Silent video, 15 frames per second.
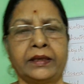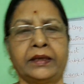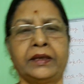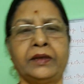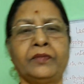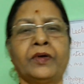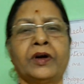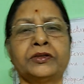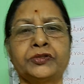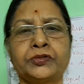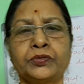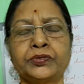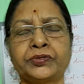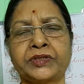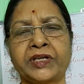he wants
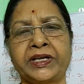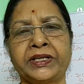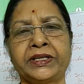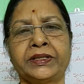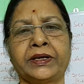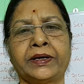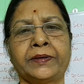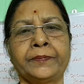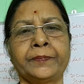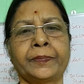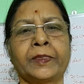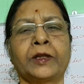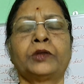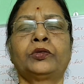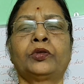to study the
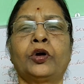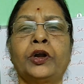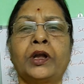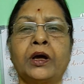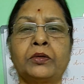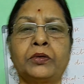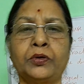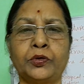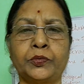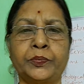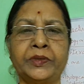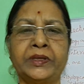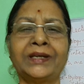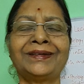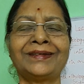Toda group,
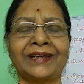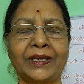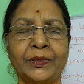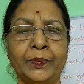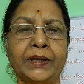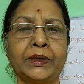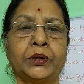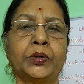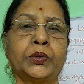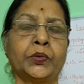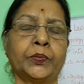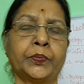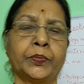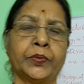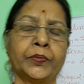a tribal
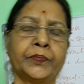group.